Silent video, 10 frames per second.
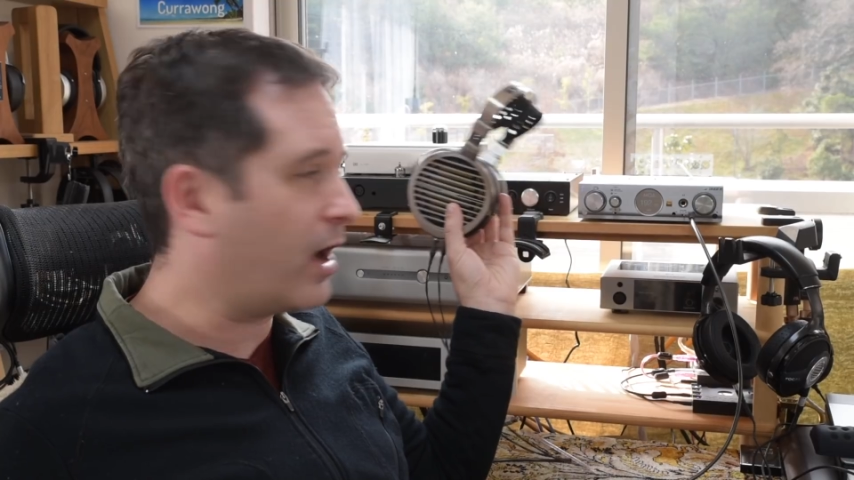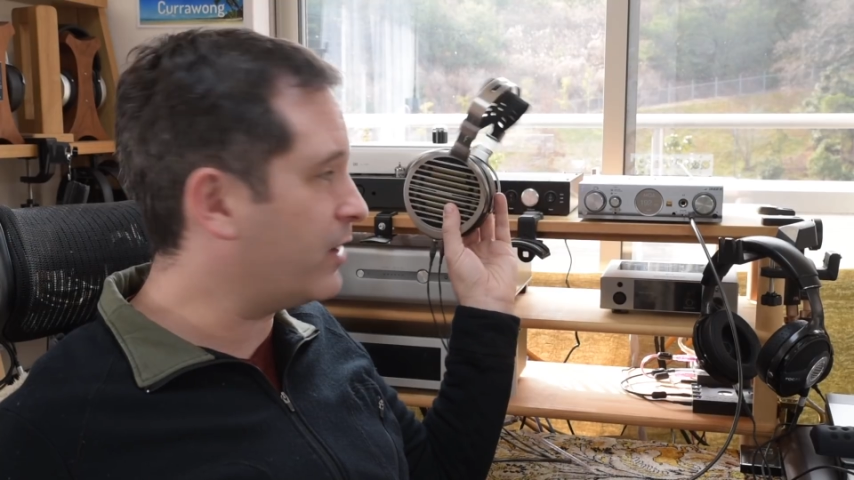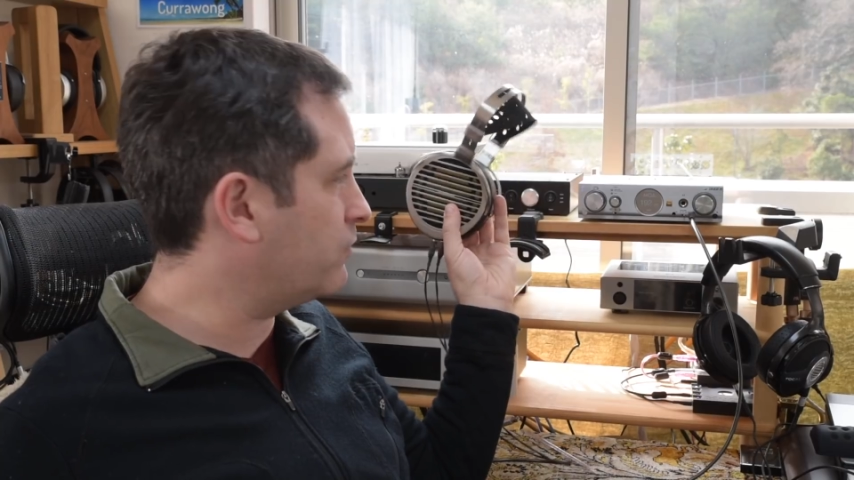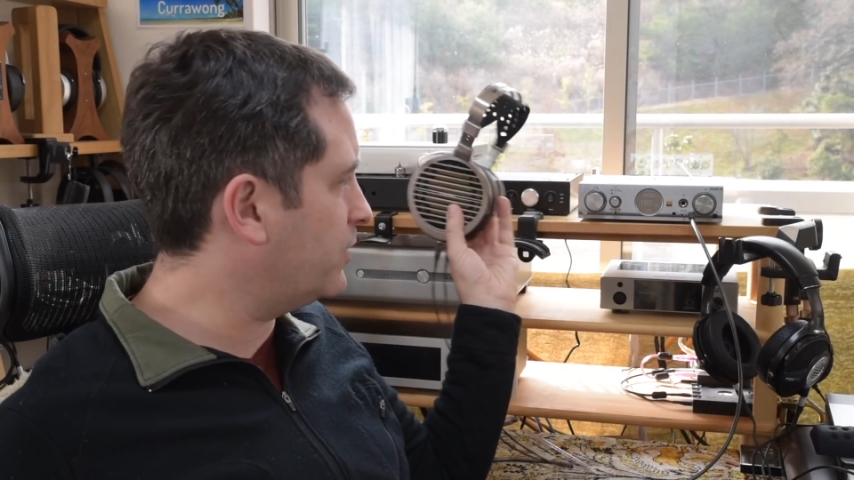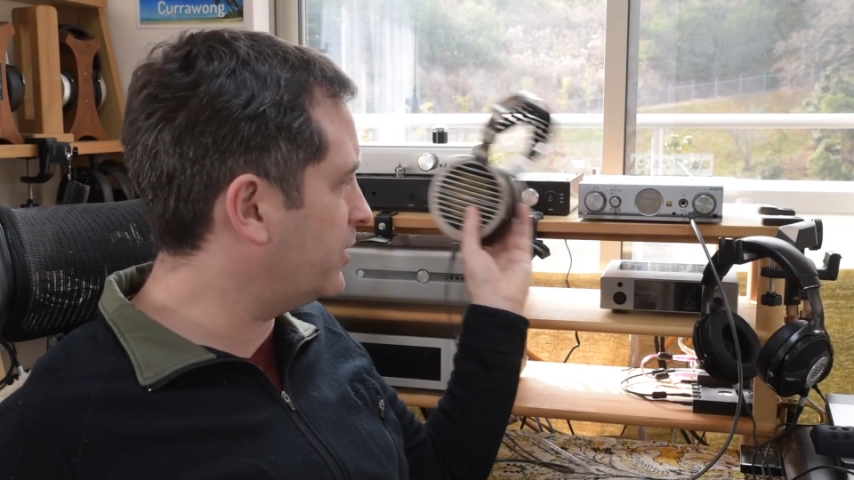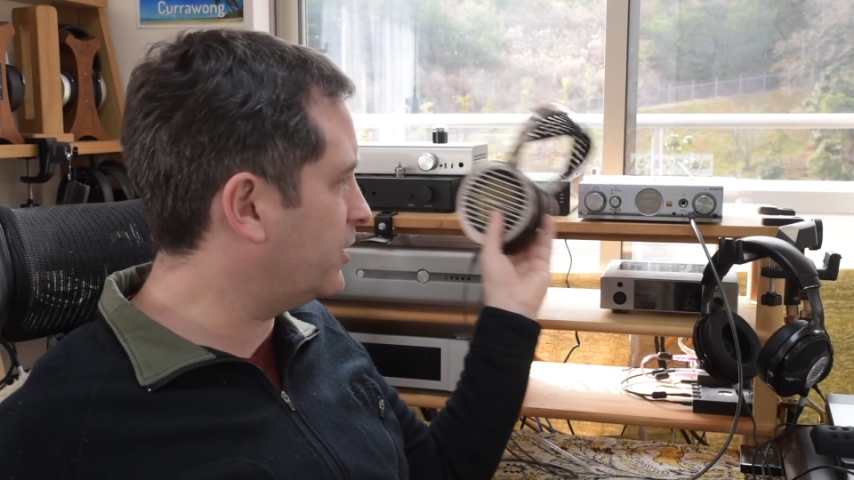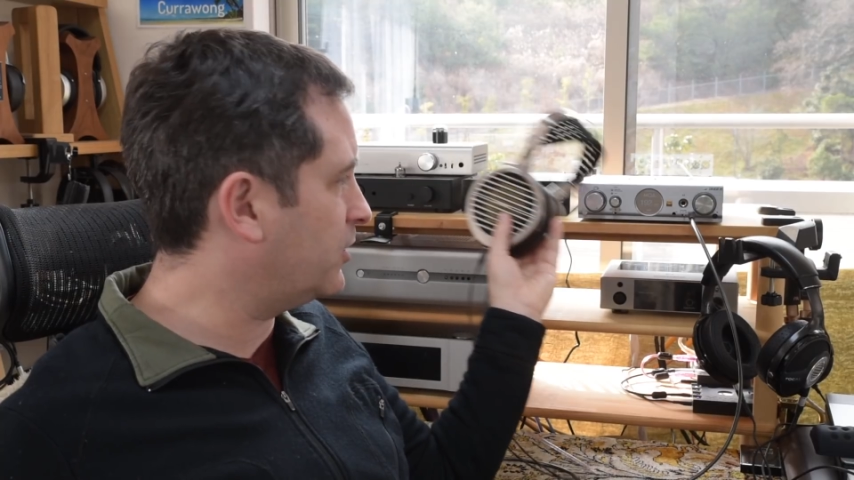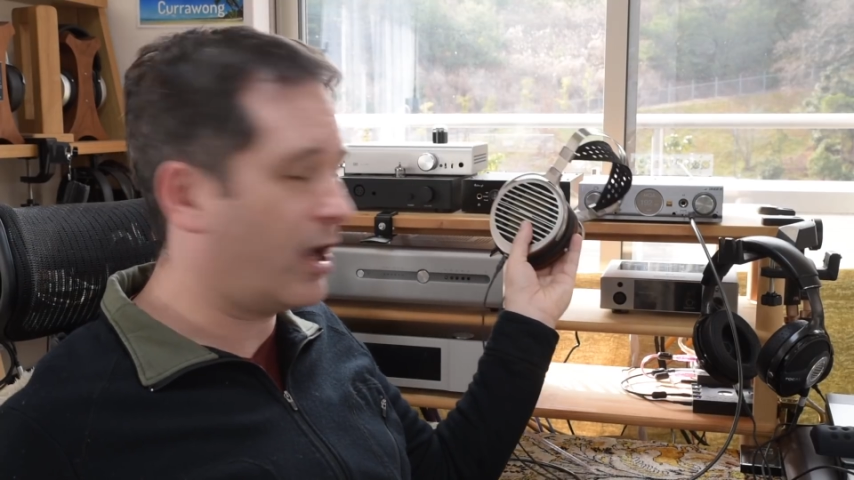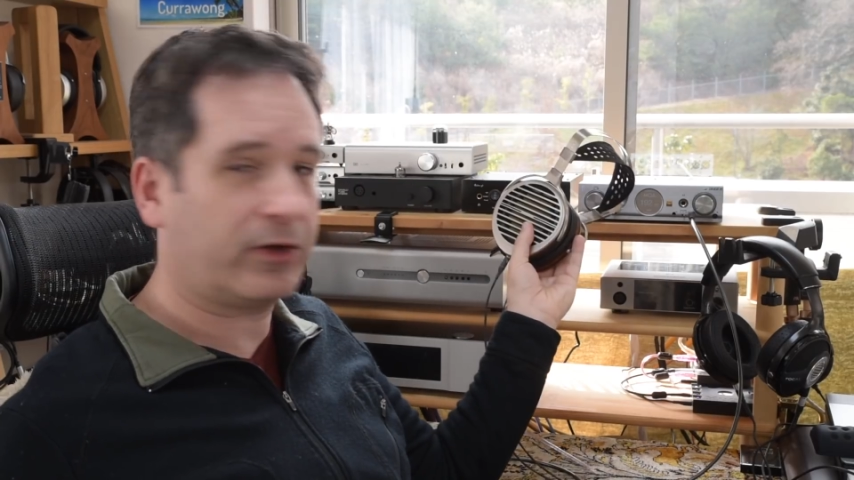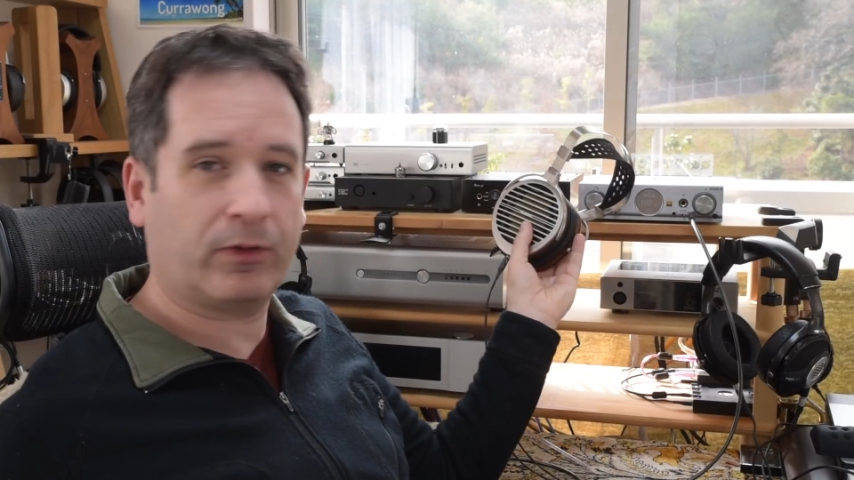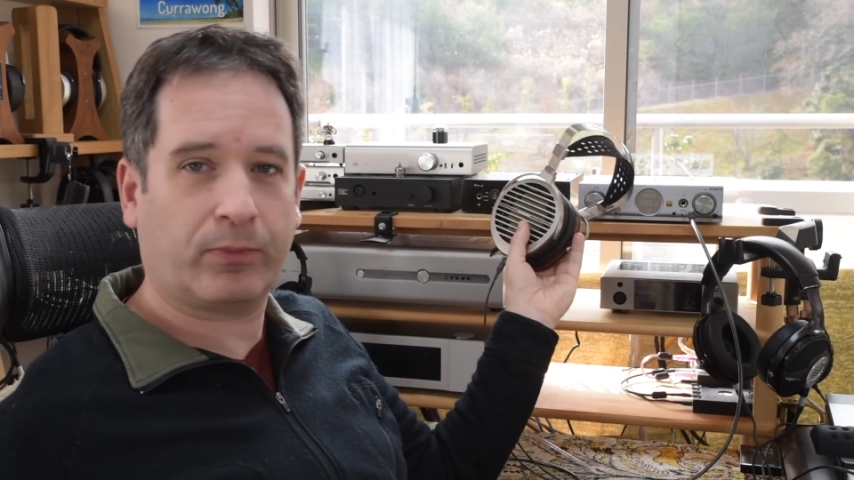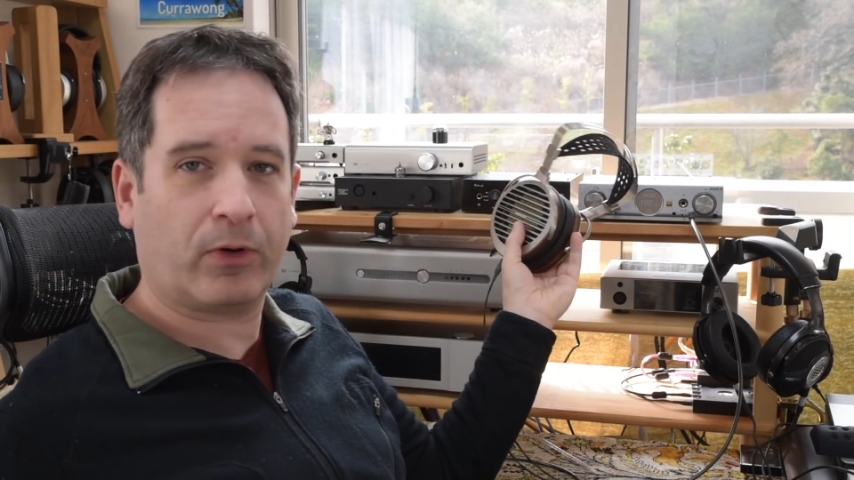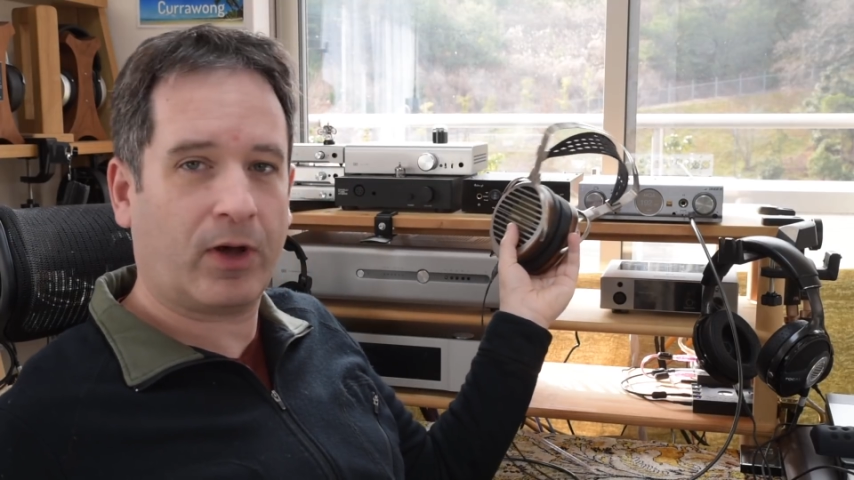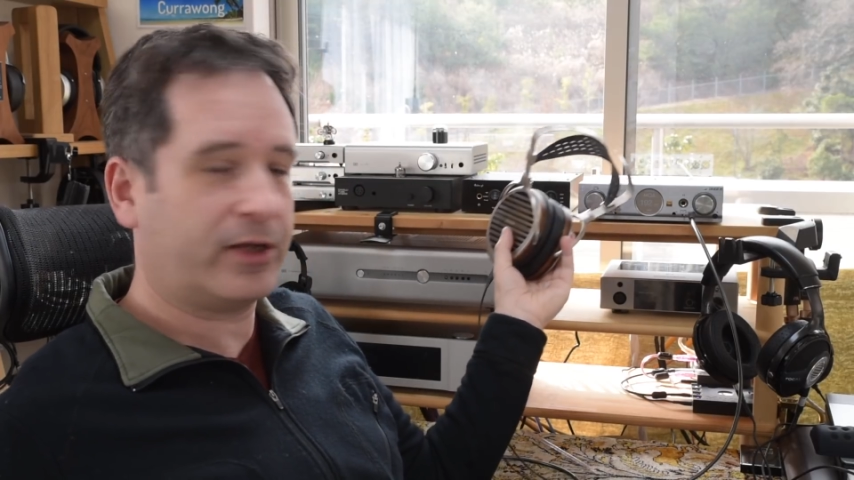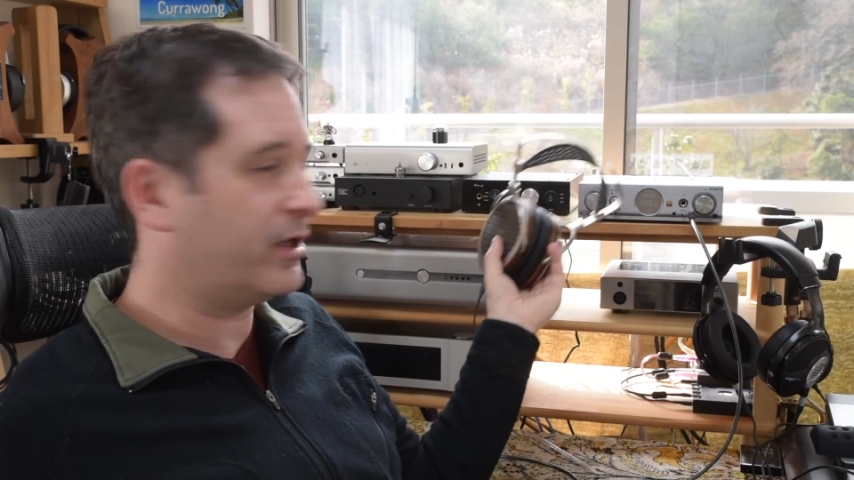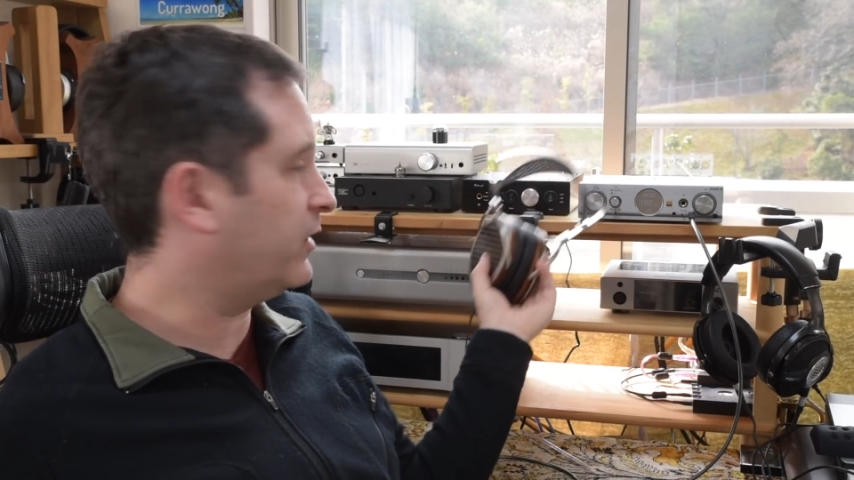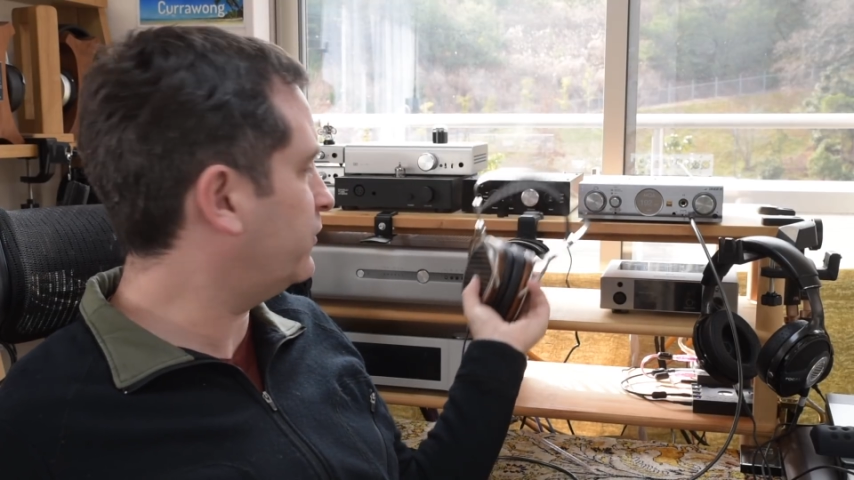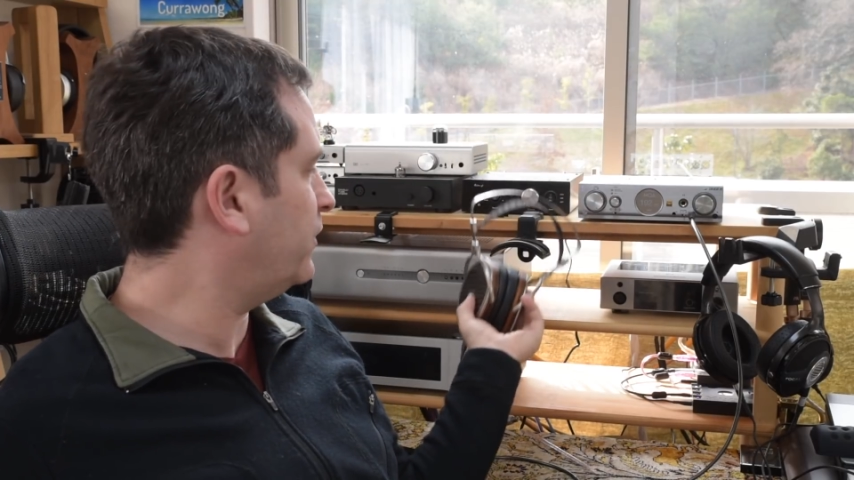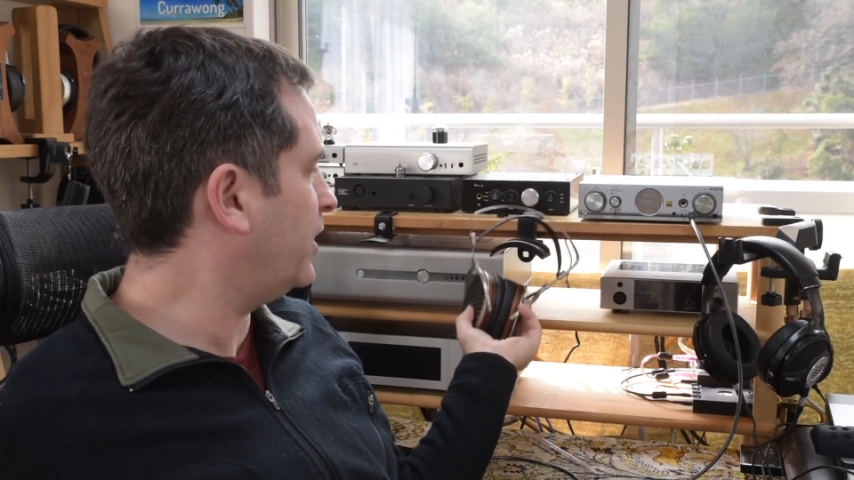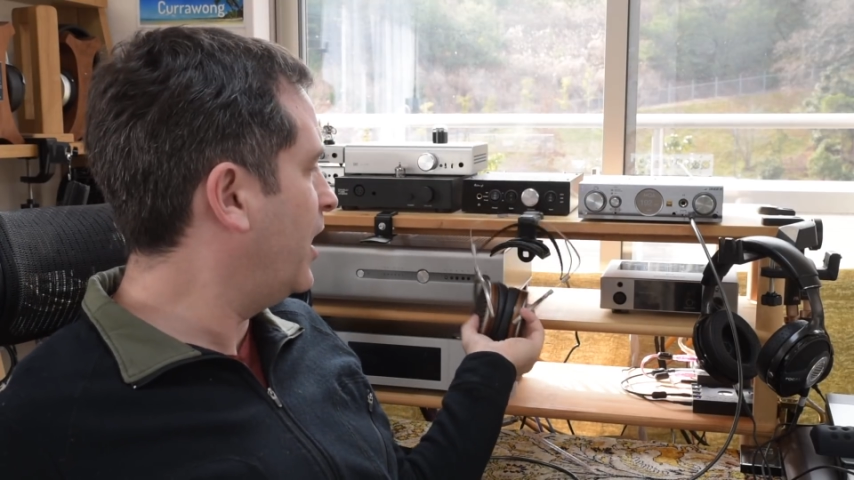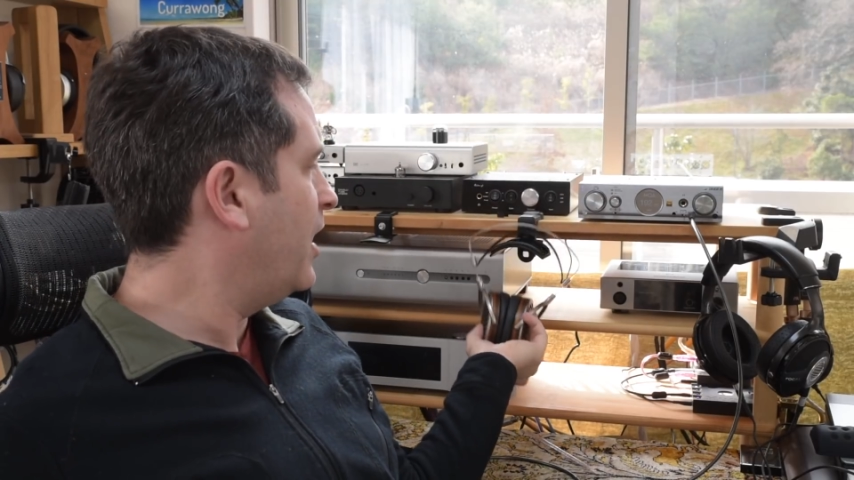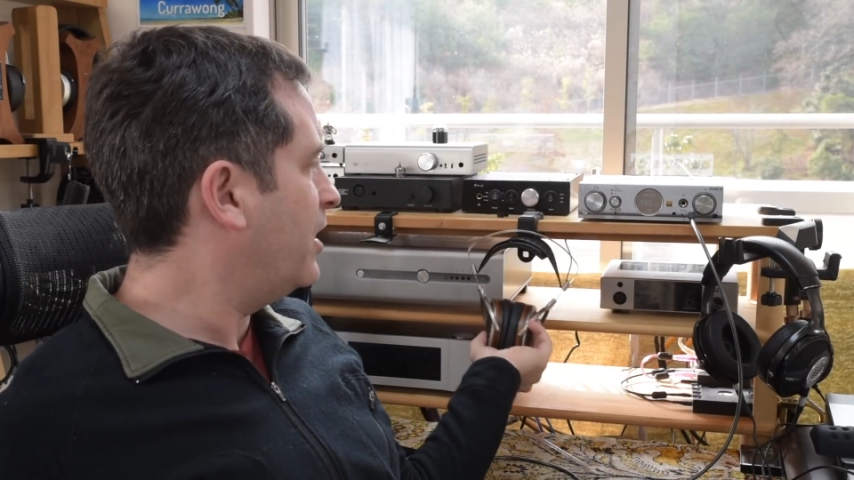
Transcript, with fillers: I really like the Pro iDSD